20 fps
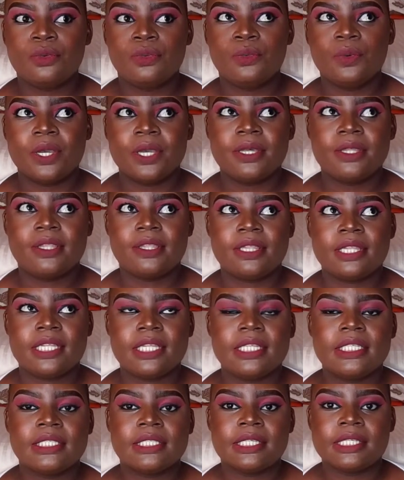
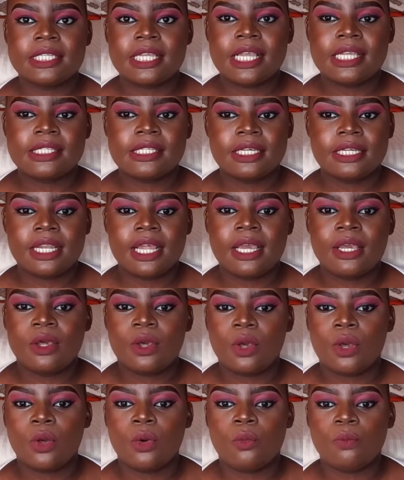with discussing like
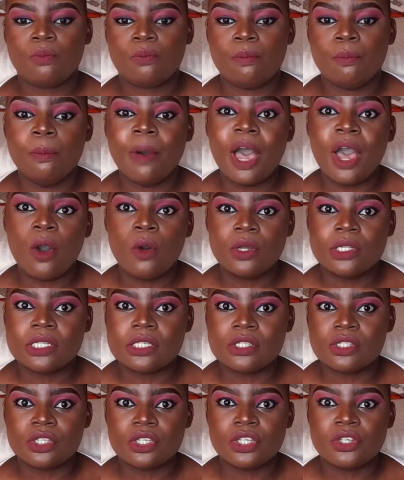my own
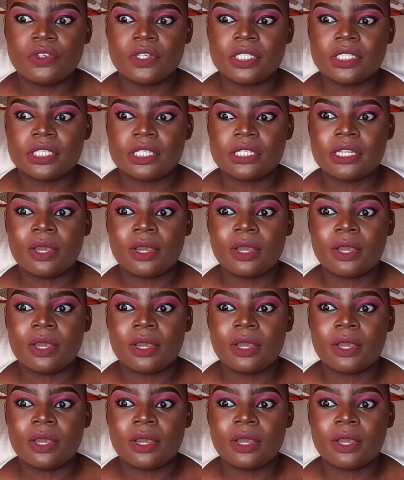insecurities.